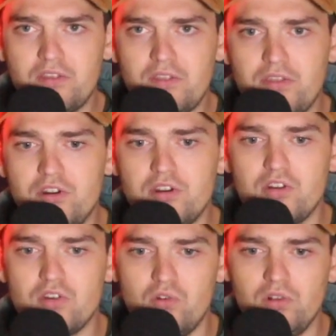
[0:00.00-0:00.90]
third
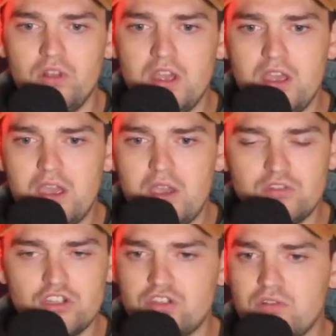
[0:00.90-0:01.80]
goal, it was
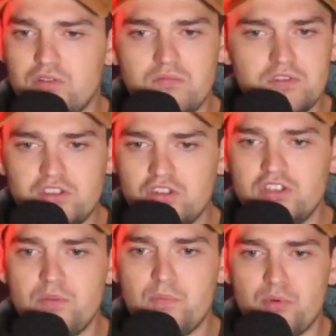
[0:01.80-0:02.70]
just such
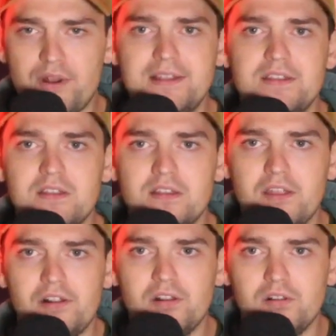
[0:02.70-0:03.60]
a brilliant
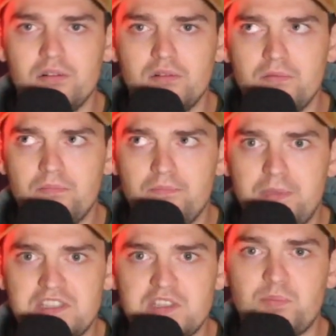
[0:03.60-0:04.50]
little
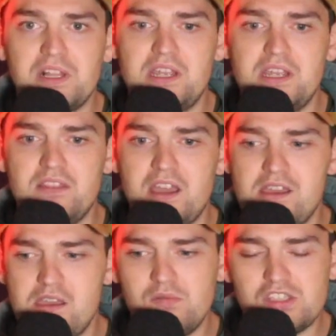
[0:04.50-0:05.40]
piece of play that
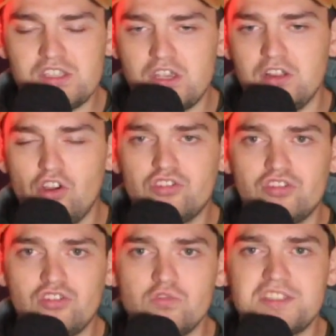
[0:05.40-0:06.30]
it was. It looks
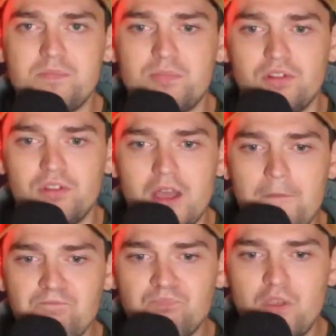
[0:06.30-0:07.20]
so simple,
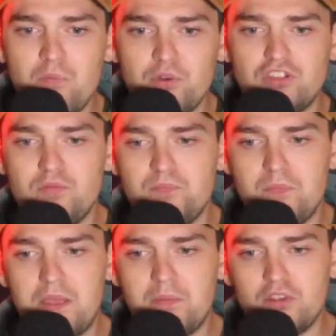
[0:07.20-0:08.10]
but to
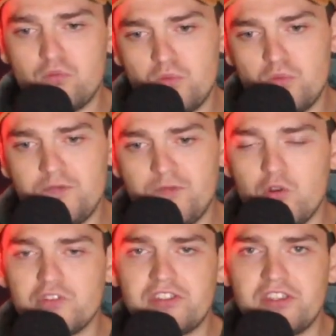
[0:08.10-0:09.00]
be able to
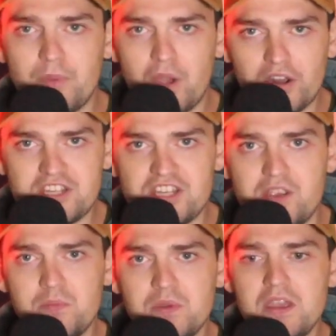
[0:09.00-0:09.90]
refocus his body shape